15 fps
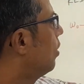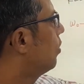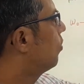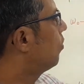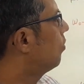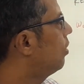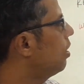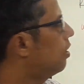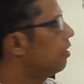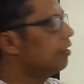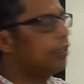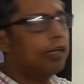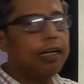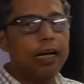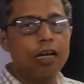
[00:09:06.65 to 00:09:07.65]
So this
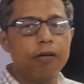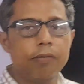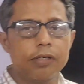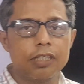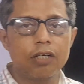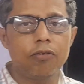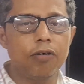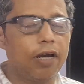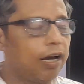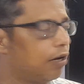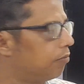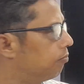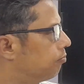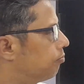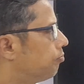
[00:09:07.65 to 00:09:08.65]
is the derivation we
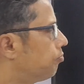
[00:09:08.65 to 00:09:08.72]
have.